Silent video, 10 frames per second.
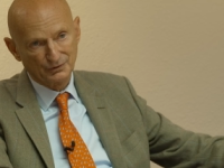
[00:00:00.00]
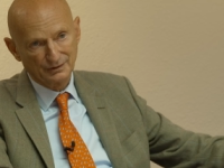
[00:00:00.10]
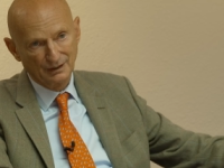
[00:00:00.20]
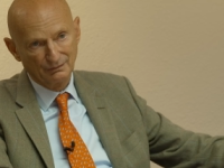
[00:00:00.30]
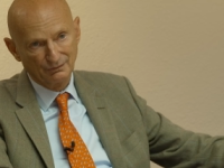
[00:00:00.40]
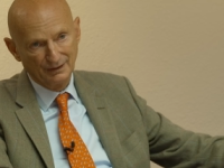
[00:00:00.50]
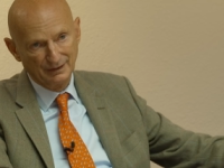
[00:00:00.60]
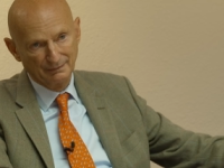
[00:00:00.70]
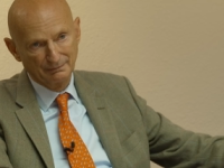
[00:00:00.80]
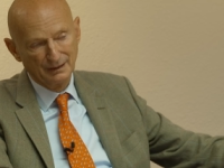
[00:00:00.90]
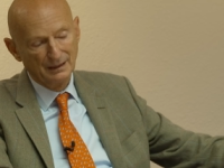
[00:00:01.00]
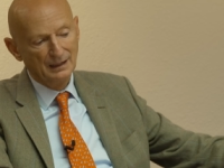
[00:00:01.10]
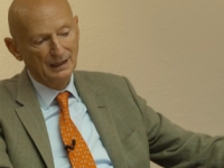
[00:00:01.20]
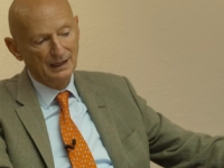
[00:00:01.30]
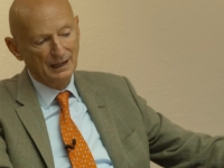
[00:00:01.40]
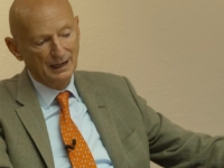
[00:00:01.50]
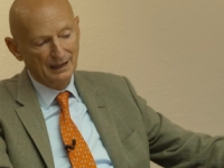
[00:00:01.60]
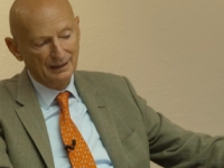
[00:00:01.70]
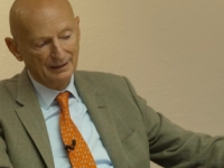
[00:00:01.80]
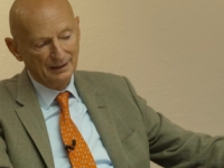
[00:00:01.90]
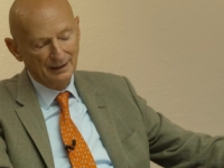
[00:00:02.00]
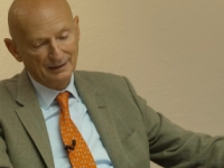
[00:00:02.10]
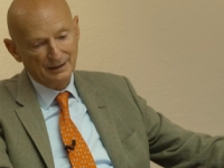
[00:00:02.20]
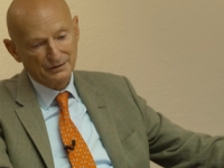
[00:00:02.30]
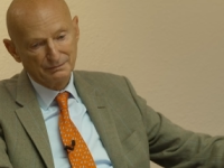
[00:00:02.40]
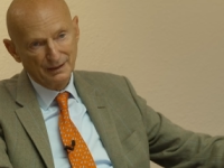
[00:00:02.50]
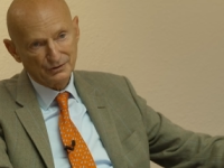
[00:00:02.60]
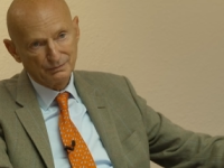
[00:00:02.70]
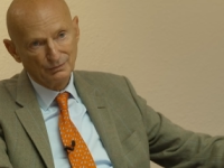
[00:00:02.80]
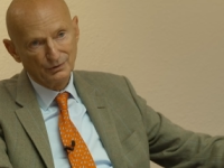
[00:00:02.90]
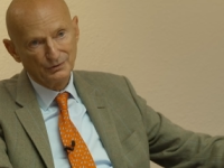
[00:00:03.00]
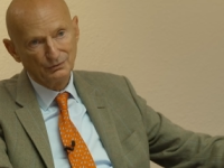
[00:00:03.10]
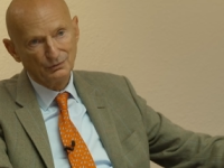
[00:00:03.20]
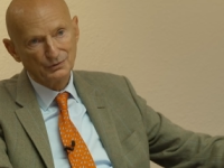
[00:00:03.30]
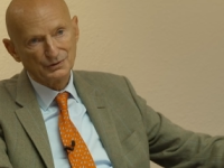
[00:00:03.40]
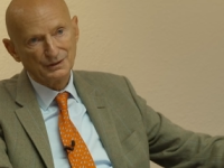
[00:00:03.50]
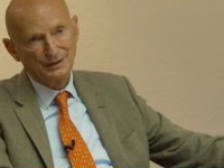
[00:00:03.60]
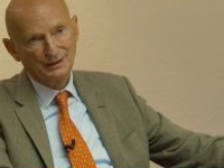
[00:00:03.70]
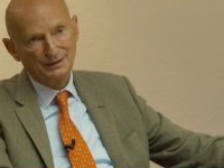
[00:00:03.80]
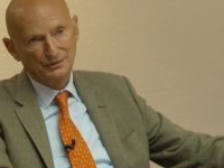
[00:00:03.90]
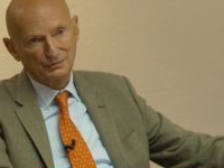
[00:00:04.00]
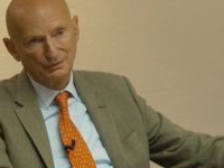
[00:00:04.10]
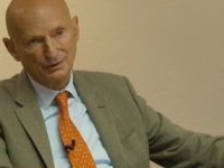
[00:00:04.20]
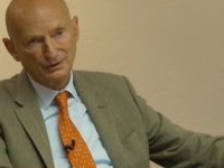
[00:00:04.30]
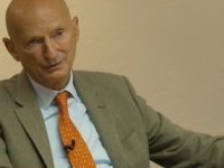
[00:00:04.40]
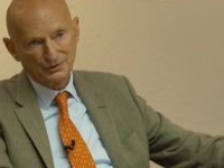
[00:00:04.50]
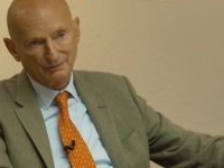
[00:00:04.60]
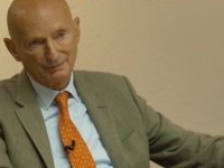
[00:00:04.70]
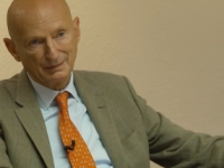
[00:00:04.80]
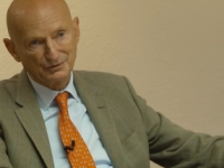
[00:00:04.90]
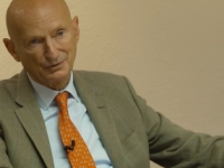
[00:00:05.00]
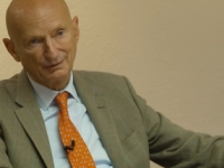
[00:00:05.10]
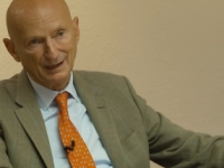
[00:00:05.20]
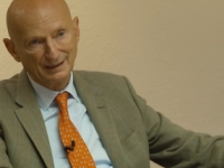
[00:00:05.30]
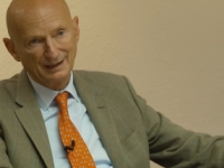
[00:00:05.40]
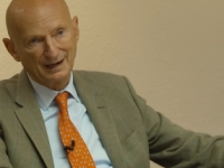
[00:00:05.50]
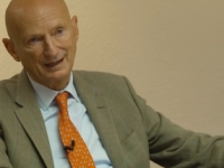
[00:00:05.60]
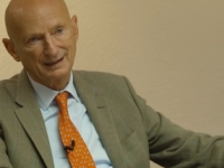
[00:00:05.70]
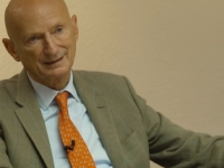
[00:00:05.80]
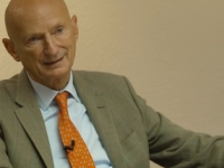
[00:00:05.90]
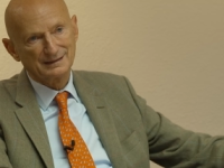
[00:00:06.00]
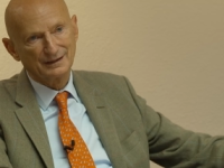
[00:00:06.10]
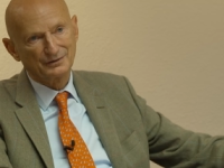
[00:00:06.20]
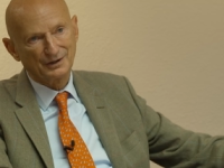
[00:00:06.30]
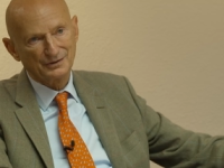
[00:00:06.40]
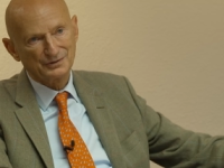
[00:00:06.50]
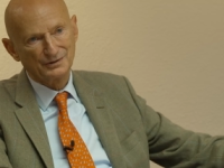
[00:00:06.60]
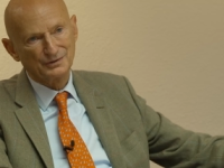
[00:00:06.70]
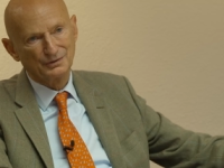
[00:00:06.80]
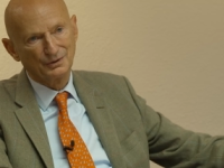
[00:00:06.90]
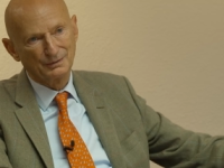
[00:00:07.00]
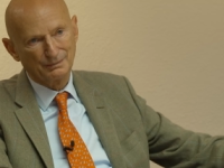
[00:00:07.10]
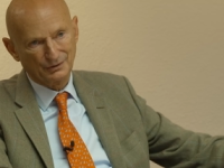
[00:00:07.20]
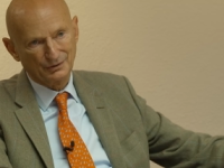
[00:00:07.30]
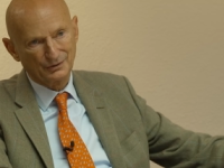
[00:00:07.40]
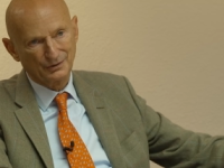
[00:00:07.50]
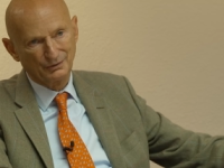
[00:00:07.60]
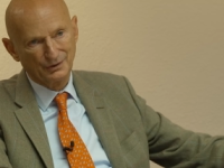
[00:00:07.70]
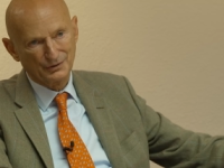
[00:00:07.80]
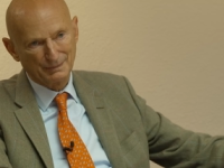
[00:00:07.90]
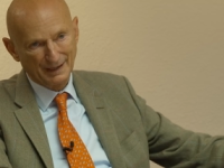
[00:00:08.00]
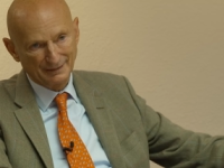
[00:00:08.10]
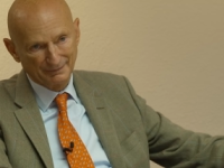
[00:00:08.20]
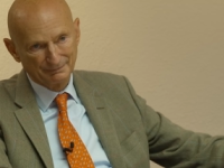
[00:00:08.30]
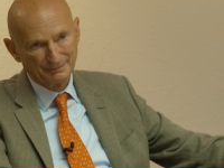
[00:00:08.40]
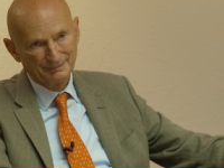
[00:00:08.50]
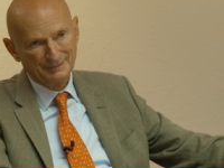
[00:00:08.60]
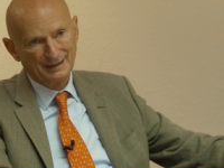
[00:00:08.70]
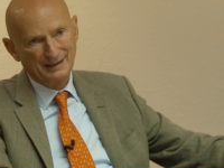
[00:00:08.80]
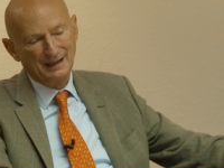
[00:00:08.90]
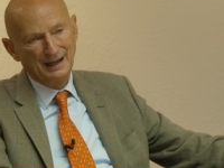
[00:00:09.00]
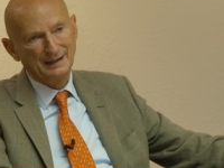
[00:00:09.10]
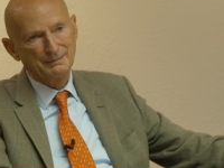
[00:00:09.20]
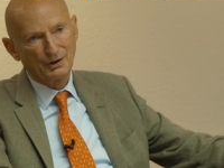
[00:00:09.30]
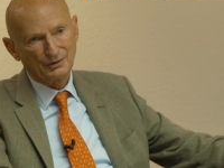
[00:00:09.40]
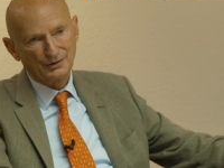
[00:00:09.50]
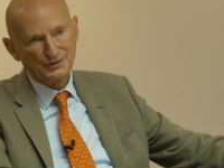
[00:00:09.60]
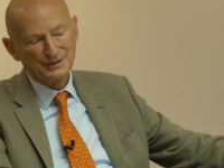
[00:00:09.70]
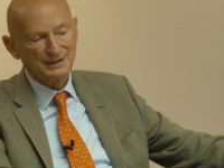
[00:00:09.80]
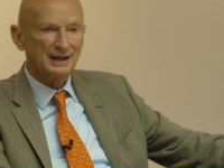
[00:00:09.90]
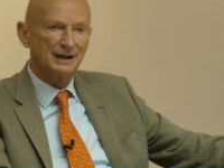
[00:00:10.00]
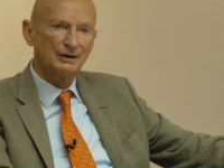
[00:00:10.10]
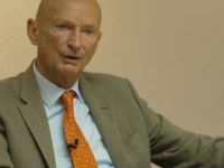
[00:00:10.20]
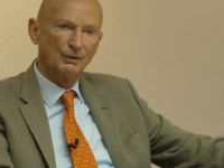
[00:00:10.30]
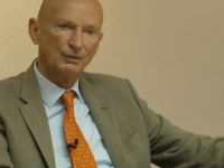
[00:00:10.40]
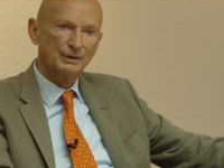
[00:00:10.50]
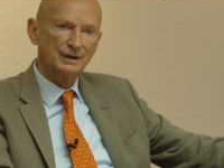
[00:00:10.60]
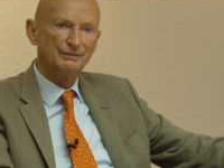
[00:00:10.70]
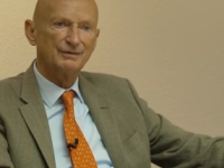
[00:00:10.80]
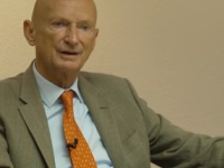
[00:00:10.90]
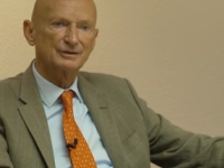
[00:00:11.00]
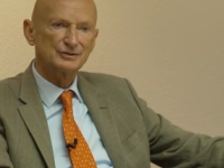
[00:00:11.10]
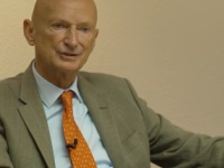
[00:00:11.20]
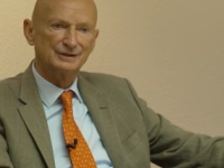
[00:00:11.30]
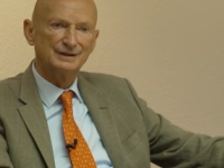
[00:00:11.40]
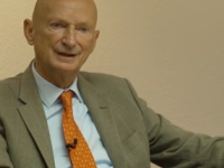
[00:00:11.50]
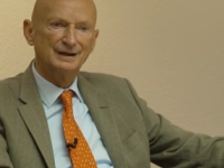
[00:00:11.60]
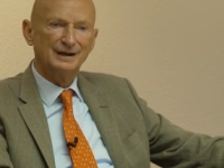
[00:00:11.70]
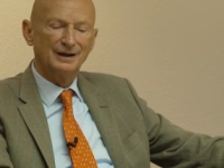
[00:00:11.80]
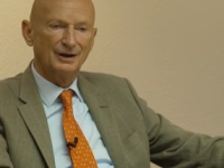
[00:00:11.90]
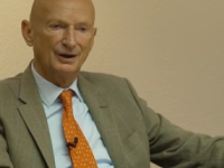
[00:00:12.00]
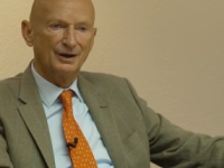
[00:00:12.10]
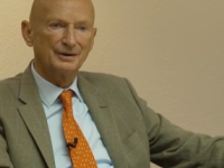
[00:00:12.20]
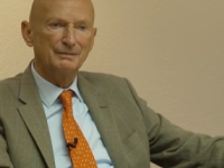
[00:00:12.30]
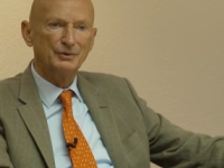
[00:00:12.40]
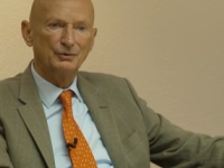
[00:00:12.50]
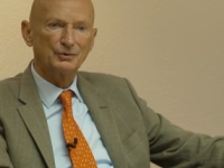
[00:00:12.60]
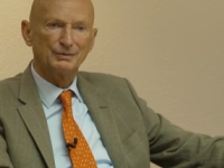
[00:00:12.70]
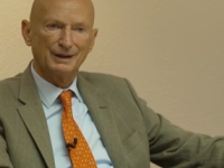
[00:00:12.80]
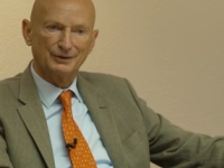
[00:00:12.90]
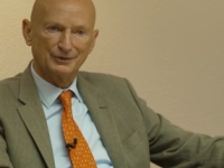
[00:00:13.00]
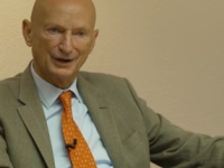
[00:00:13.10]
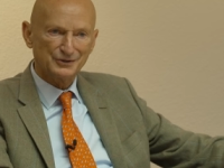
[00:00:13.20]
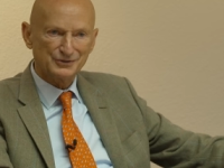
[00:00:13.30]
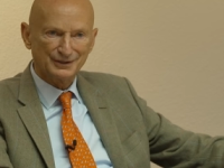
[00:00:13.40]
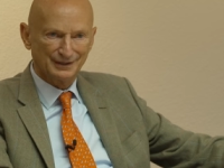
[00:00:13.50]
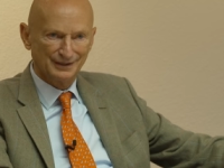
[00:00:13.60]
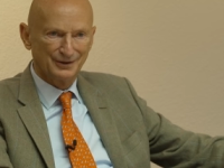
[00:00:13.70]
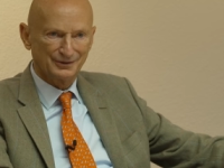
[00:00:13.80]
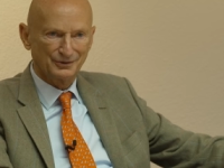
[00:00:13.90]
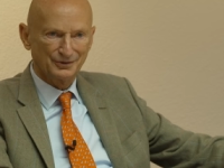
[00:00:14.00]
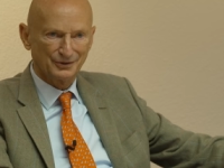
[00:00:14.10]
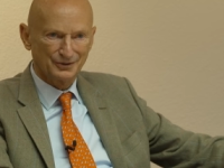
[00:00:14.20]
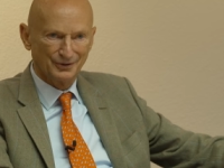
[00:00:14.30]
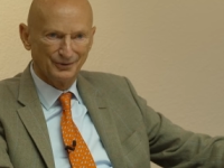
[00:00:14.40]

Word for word: of personal freedom. And there's much more used this word which governments already like. They say trust is good, but control is better. A democracy can only function on mutual trust and not on